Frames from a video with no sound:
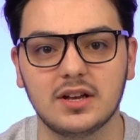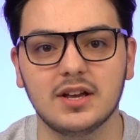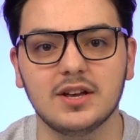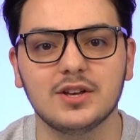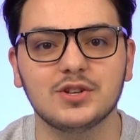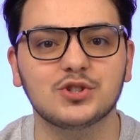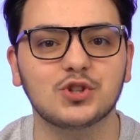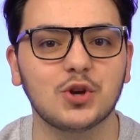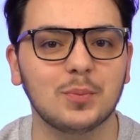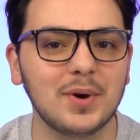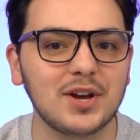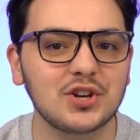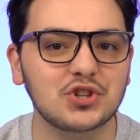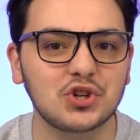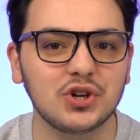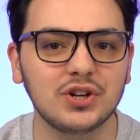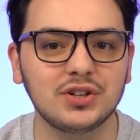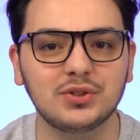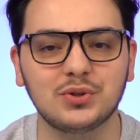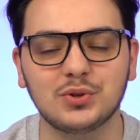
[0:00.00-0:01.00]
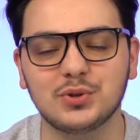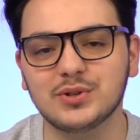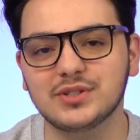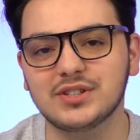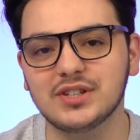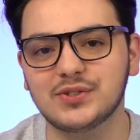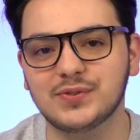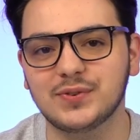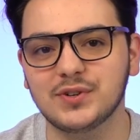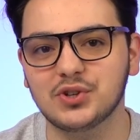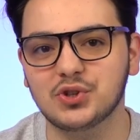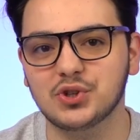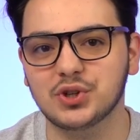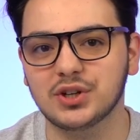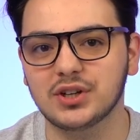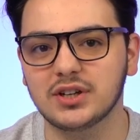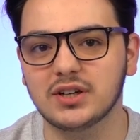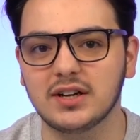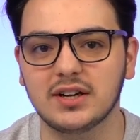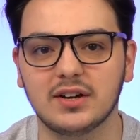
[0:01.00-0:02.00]
So make sure to use this
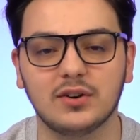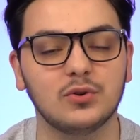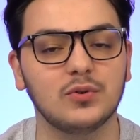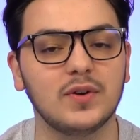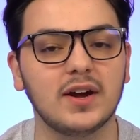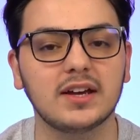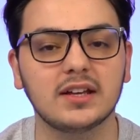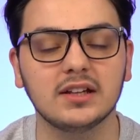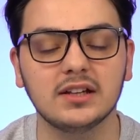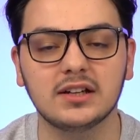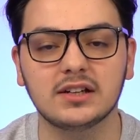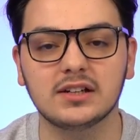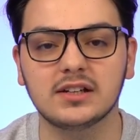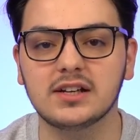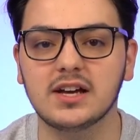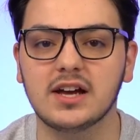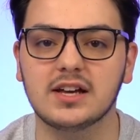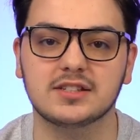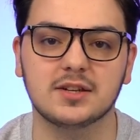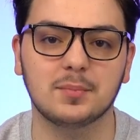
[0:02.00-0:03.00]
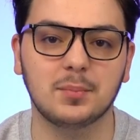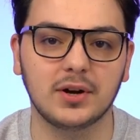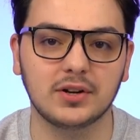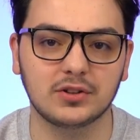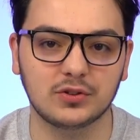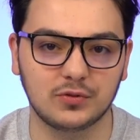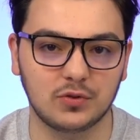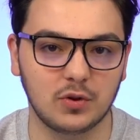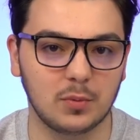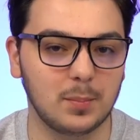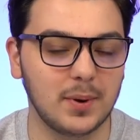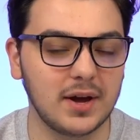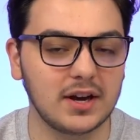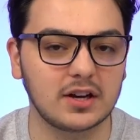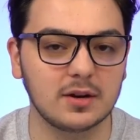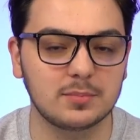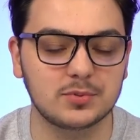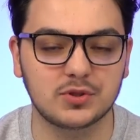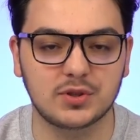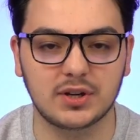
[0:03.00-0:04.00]
feature regularly as a part of your backup
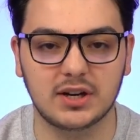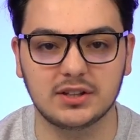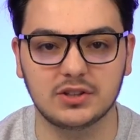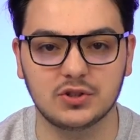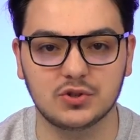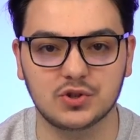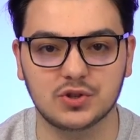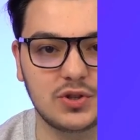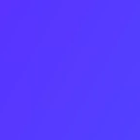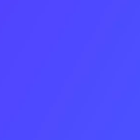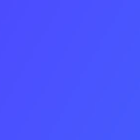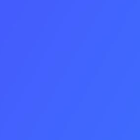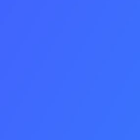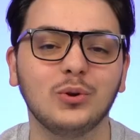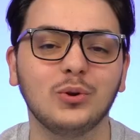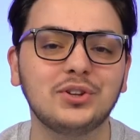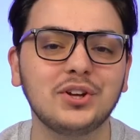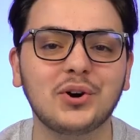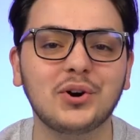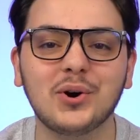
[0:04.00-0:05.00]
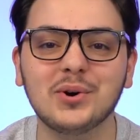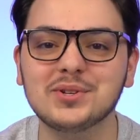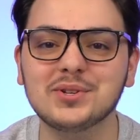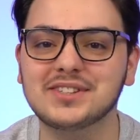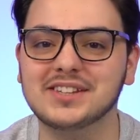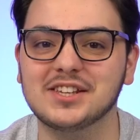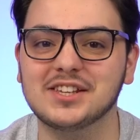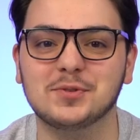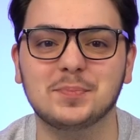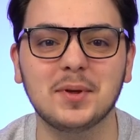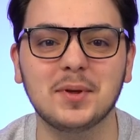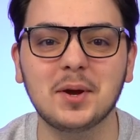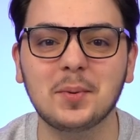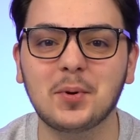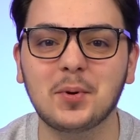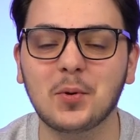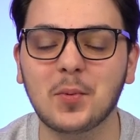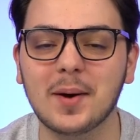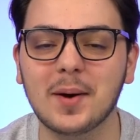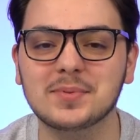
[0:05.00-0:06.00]
strategy. UltaHost can speed
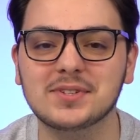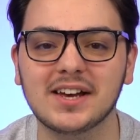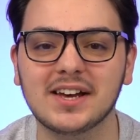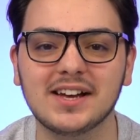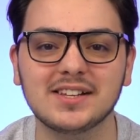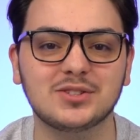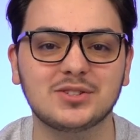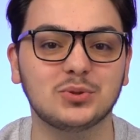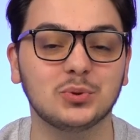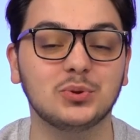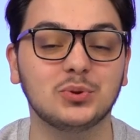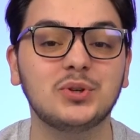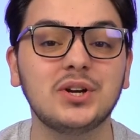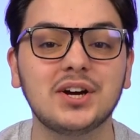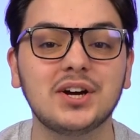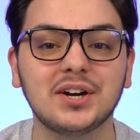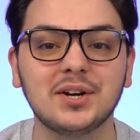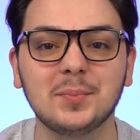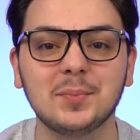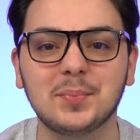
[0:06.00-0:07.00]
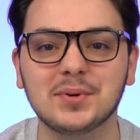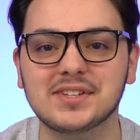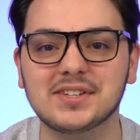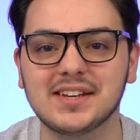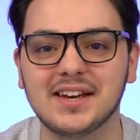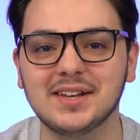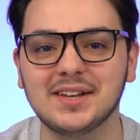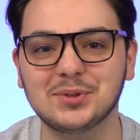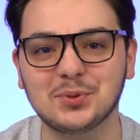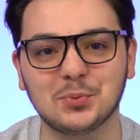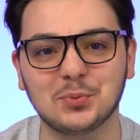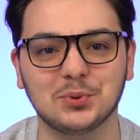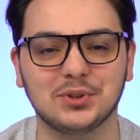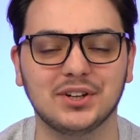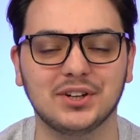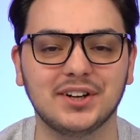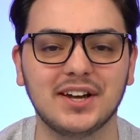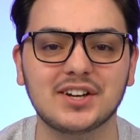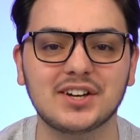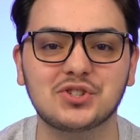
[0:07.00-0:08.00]
up your websites to 300%
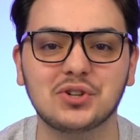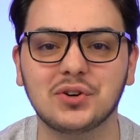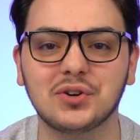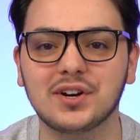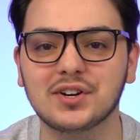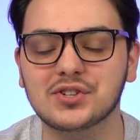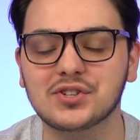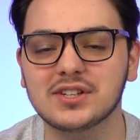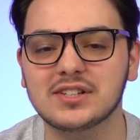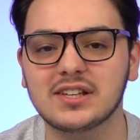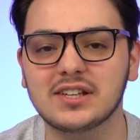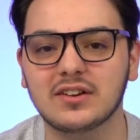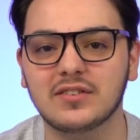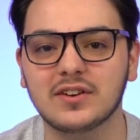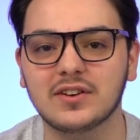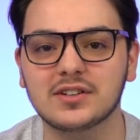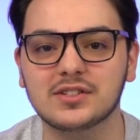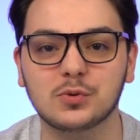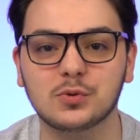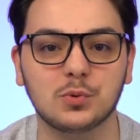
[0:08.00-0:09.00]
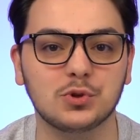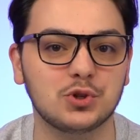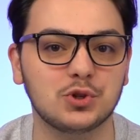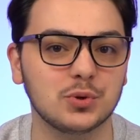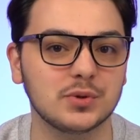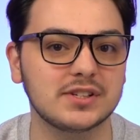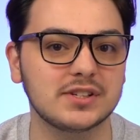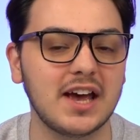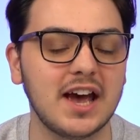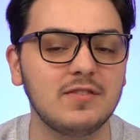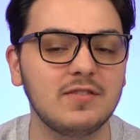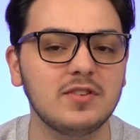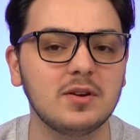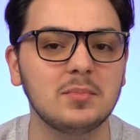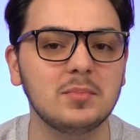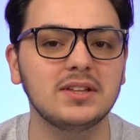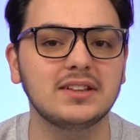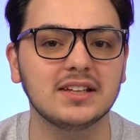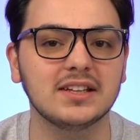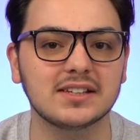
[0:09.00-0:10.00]
with our next generation servers which use
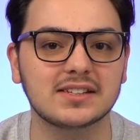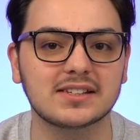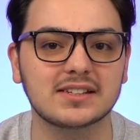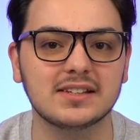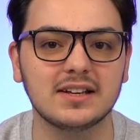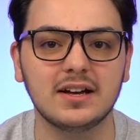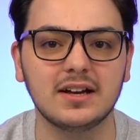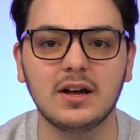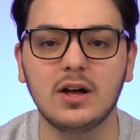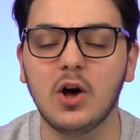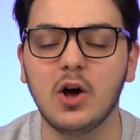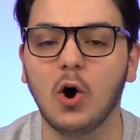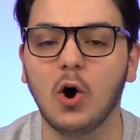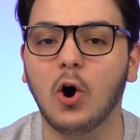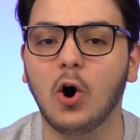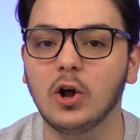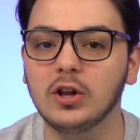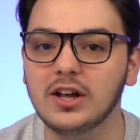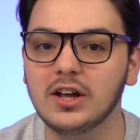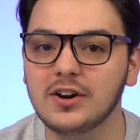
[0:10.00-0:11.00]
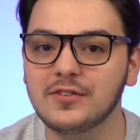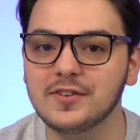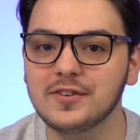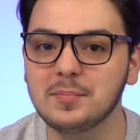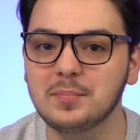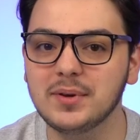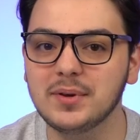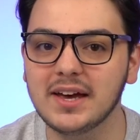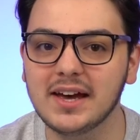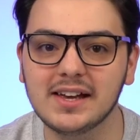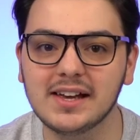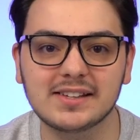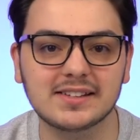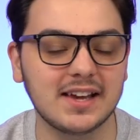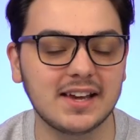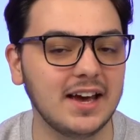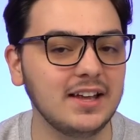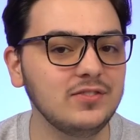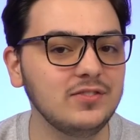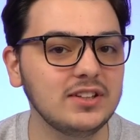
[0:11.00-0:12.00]
NVMe disks. All our
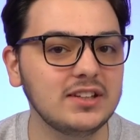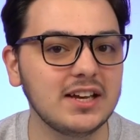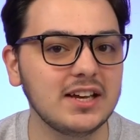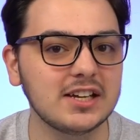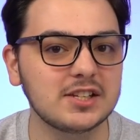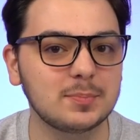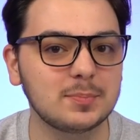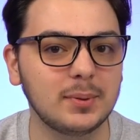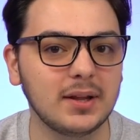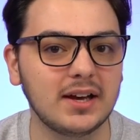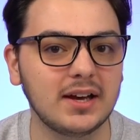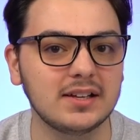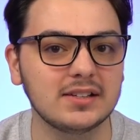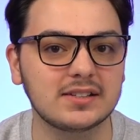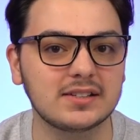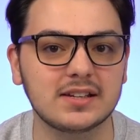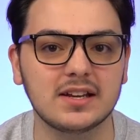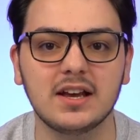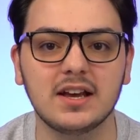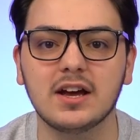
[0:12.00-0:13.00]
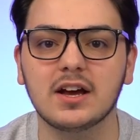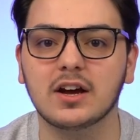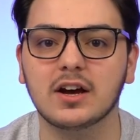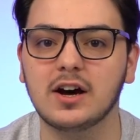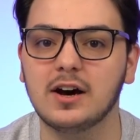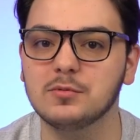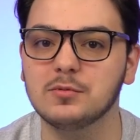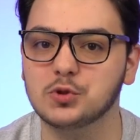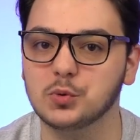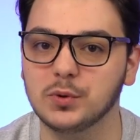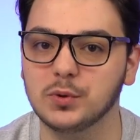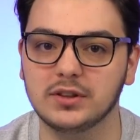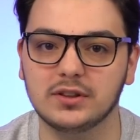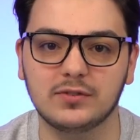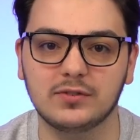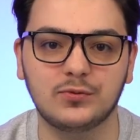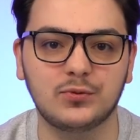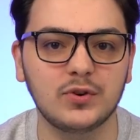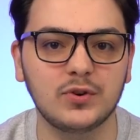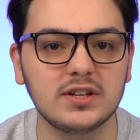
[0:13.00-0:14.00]
VPS and VDS plans comes
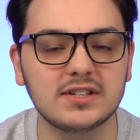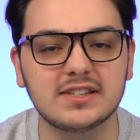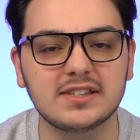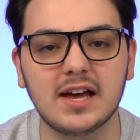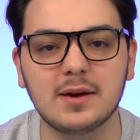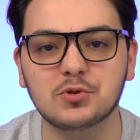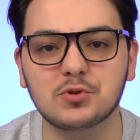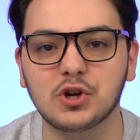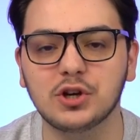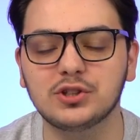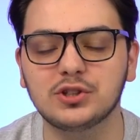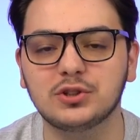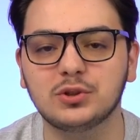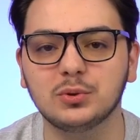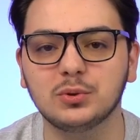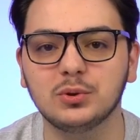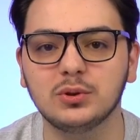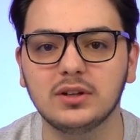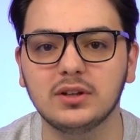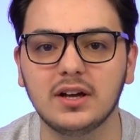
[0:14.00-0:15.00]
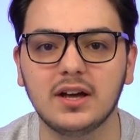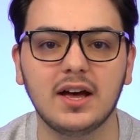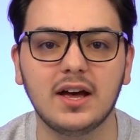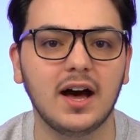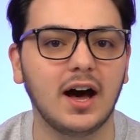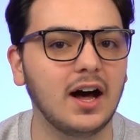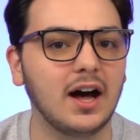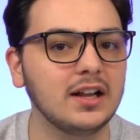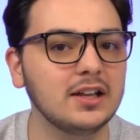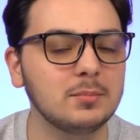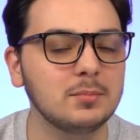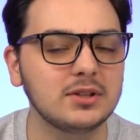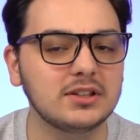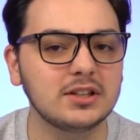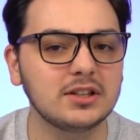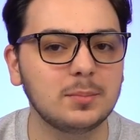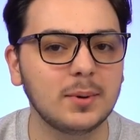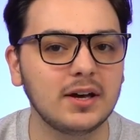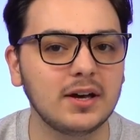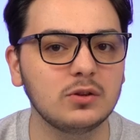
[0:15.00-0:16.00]
with free snapshot tool,
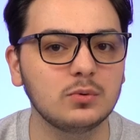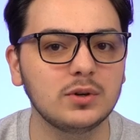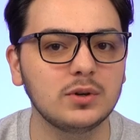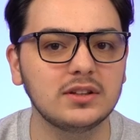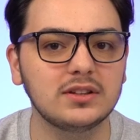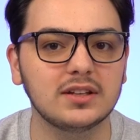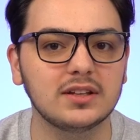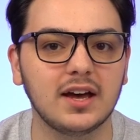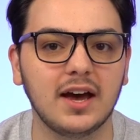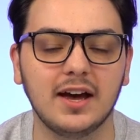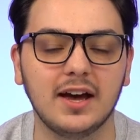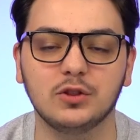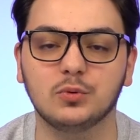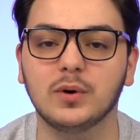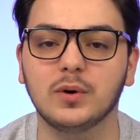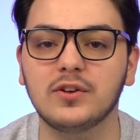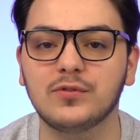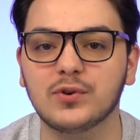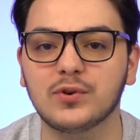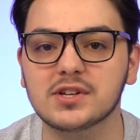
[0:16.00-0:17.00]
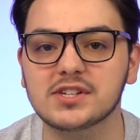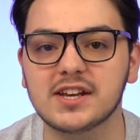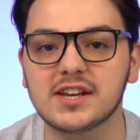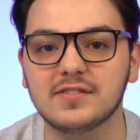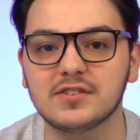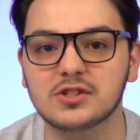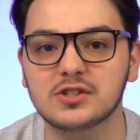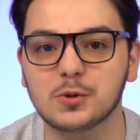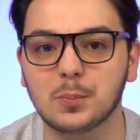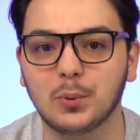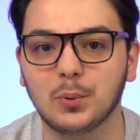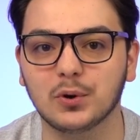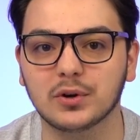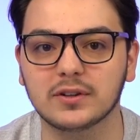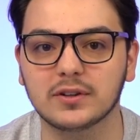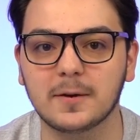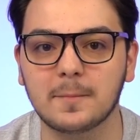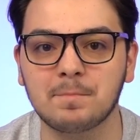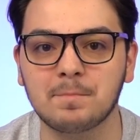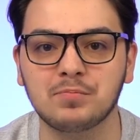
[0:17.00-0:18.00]
unlimited bandwidth and 24-7
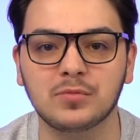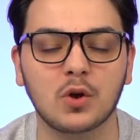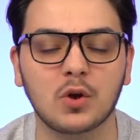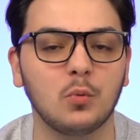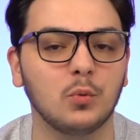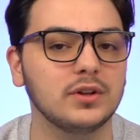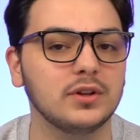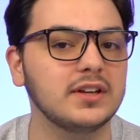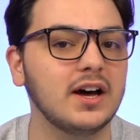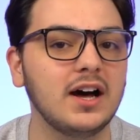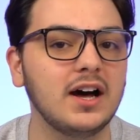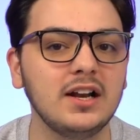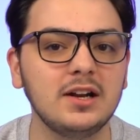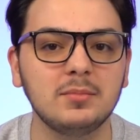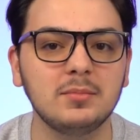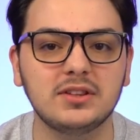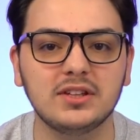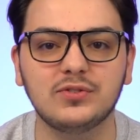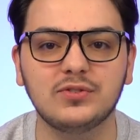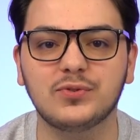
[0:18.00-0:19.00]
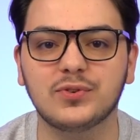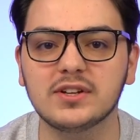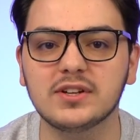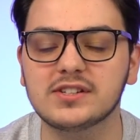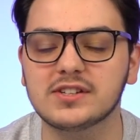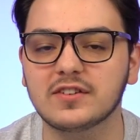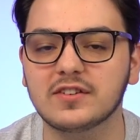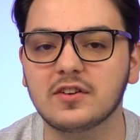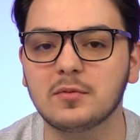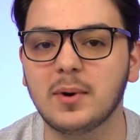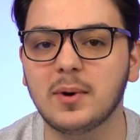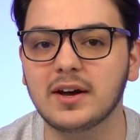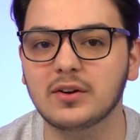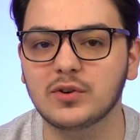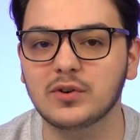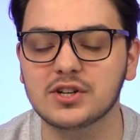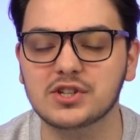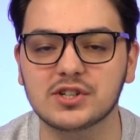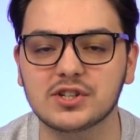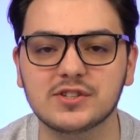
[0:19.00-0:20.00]
support, with unlimited free server
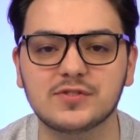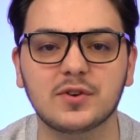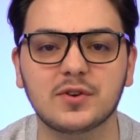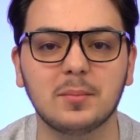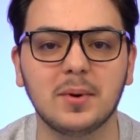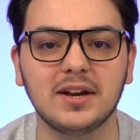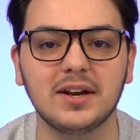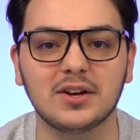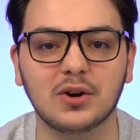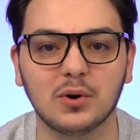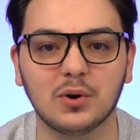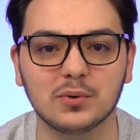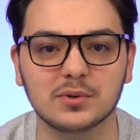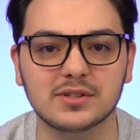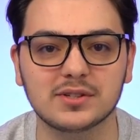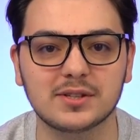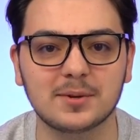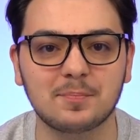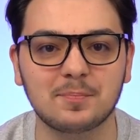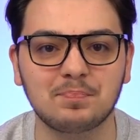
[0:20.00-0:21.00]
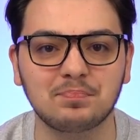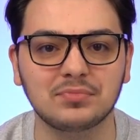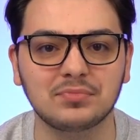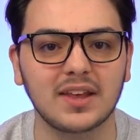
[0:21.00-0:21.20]
migrations from any host.